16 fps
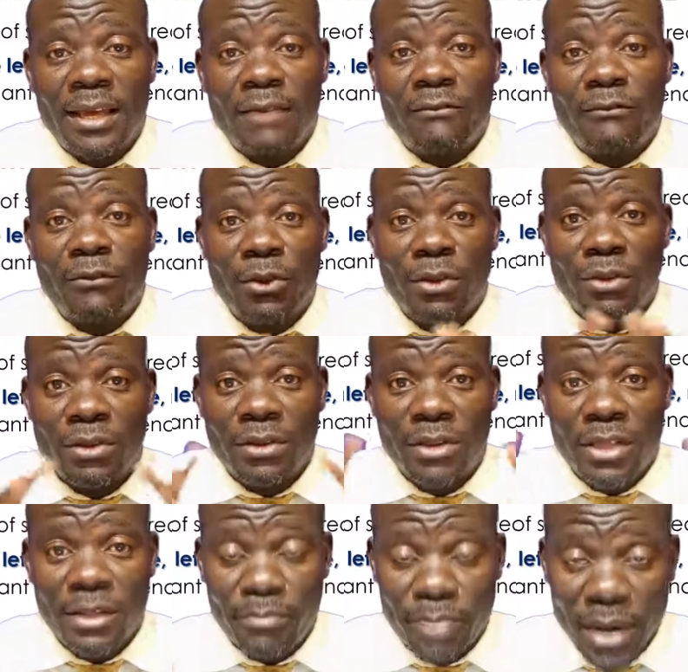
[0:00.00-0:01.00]
for
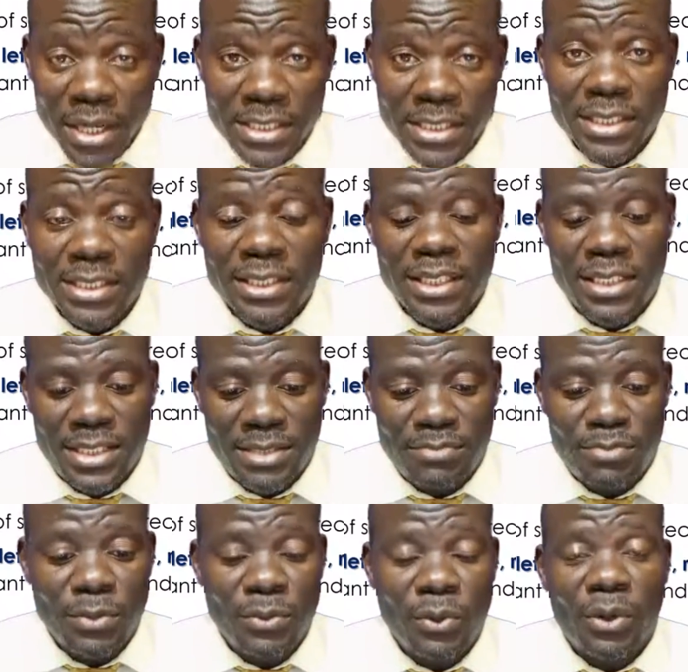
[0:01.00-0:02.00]
the past years,
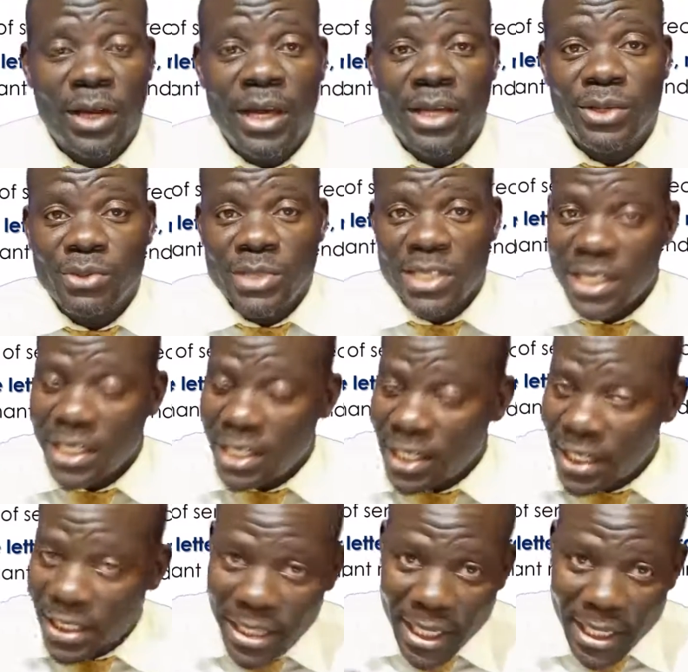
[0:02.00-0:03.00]
people were using
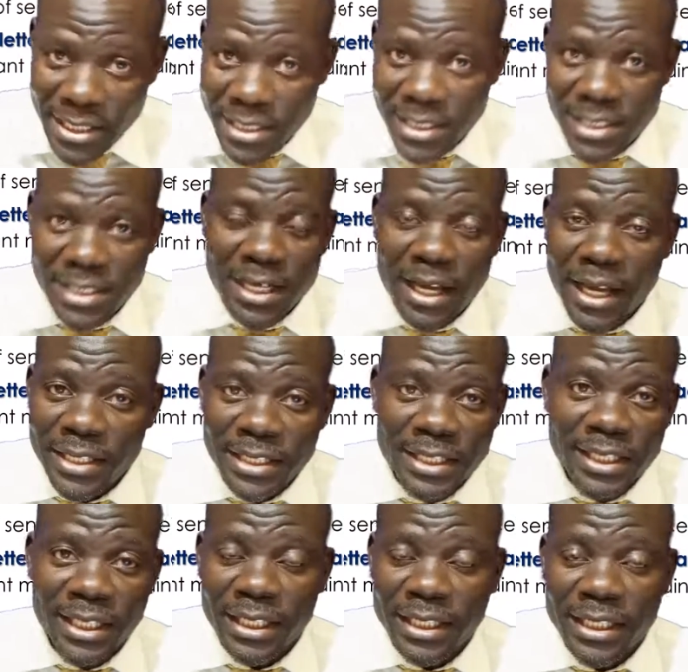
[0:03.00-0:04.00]
letters,
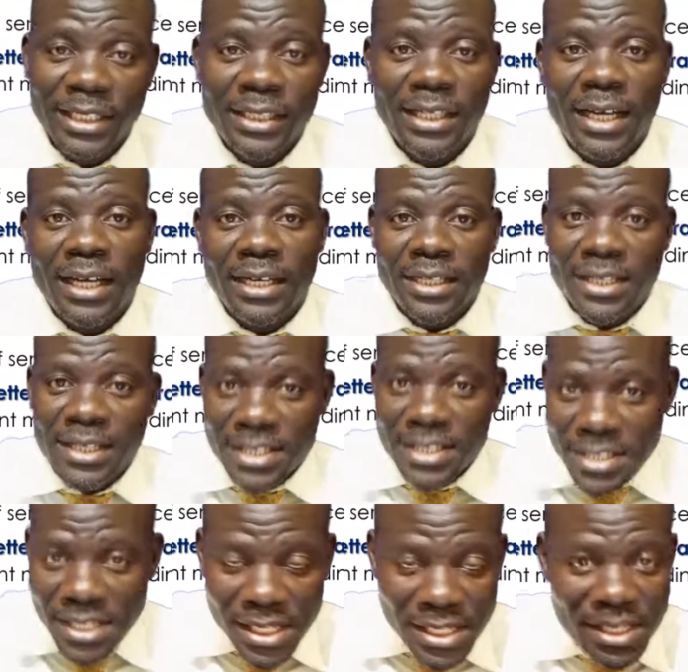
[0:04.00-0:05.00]
writing a letter,
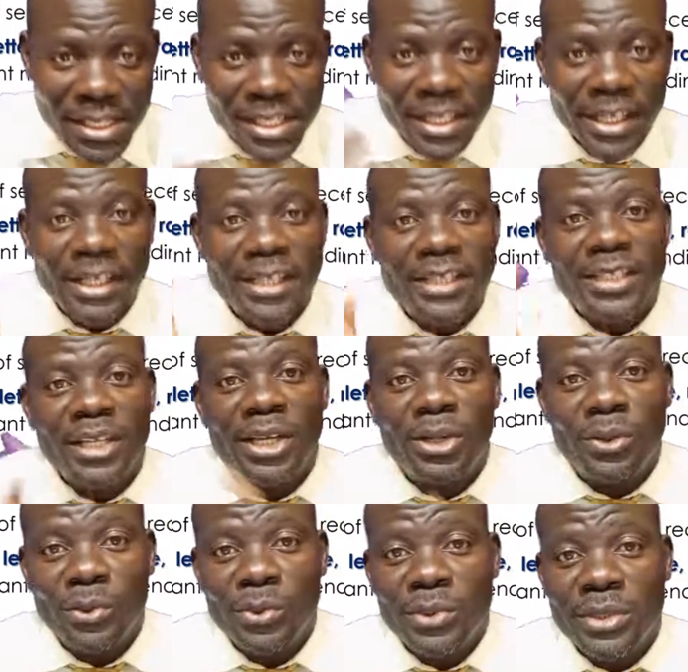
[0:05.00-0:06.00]
sending it. It
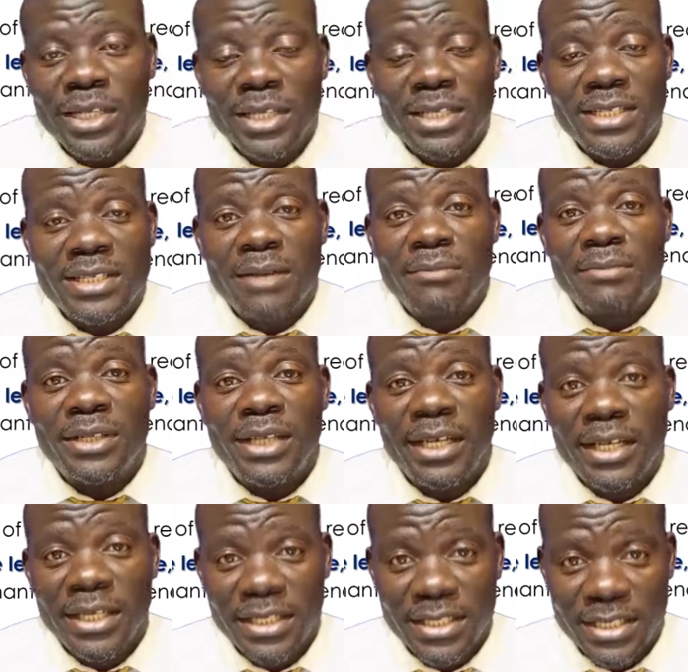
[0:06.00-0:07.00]
would take some
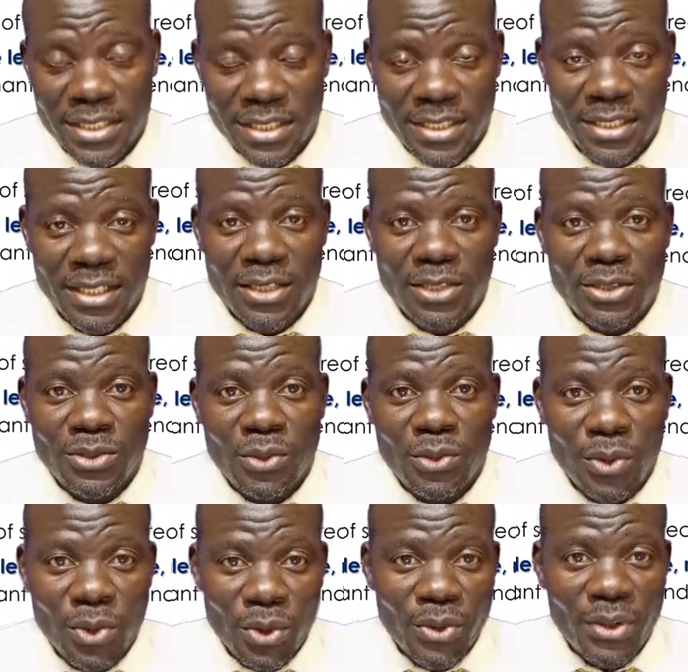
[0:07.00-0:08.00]
days to
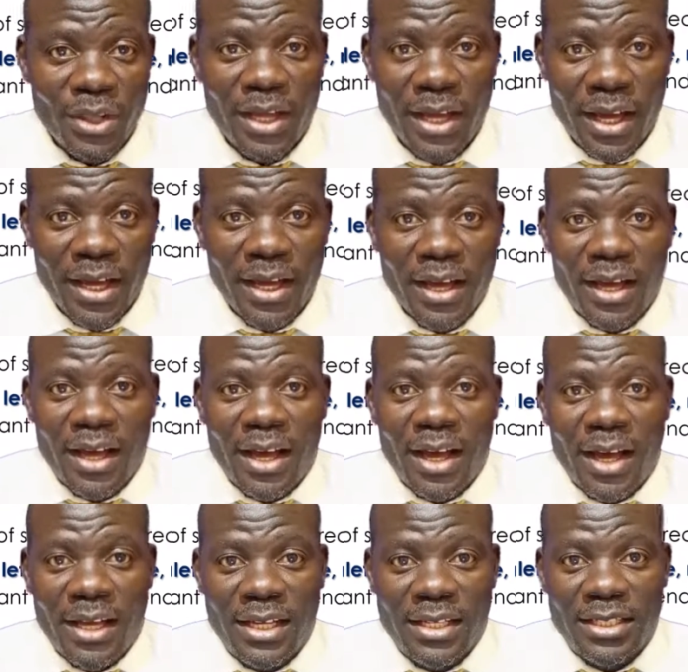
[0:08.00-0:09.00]
go there
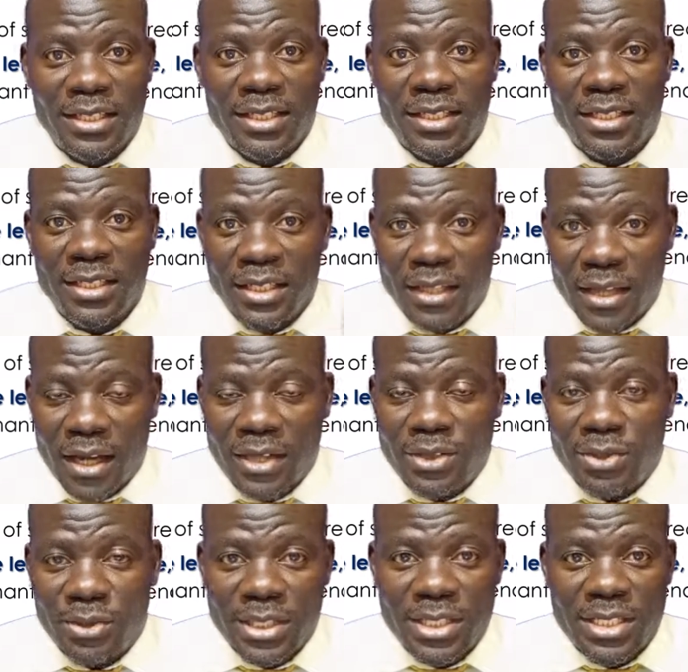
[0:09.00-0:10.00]
and
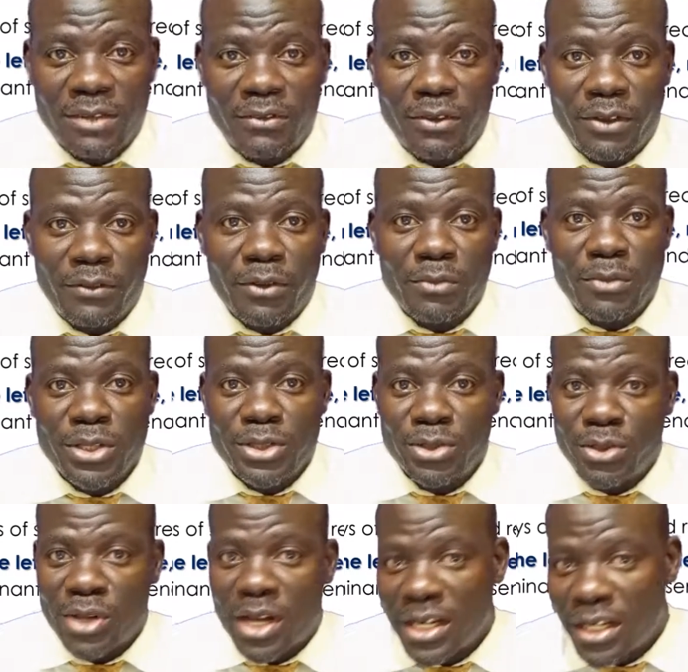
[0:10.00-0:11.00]
to receive
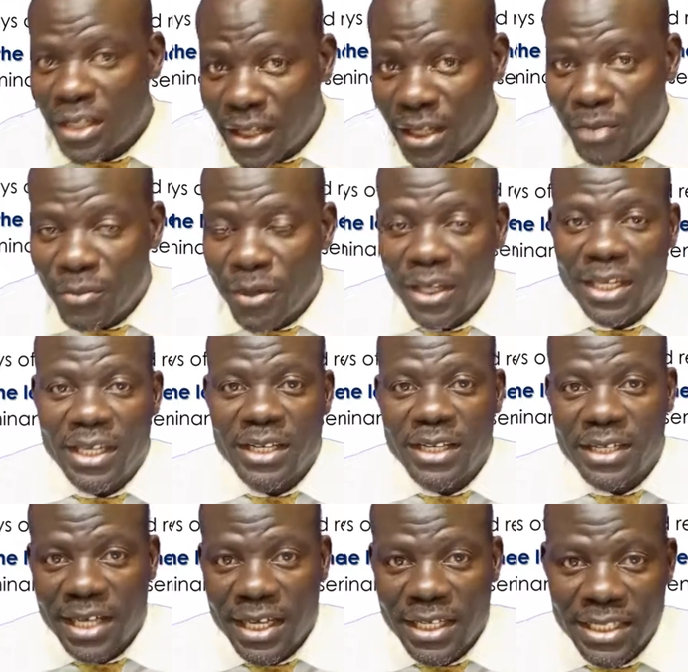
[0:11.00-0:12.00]
information, and them again
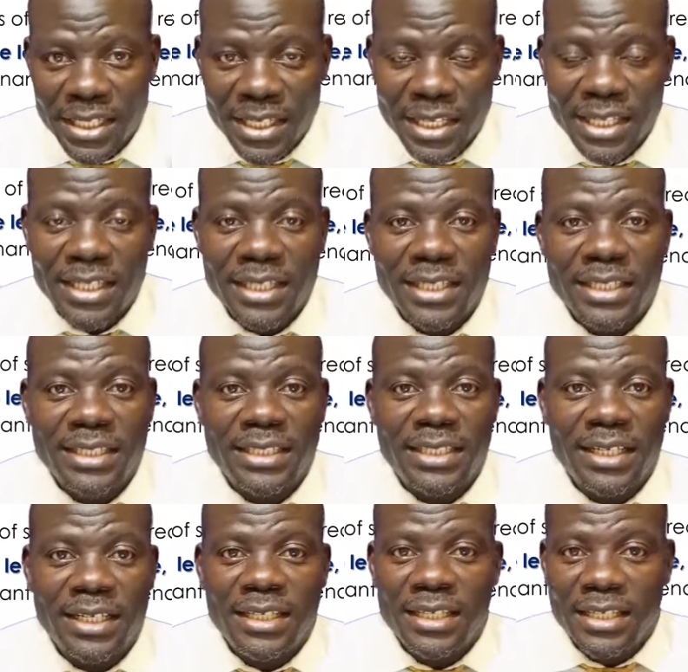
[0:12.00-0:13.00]
write another
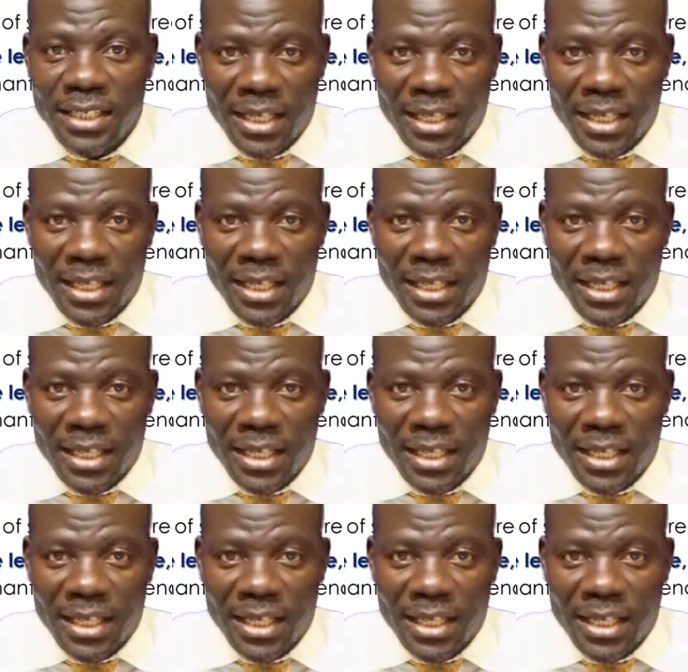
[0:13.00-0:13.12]
letter,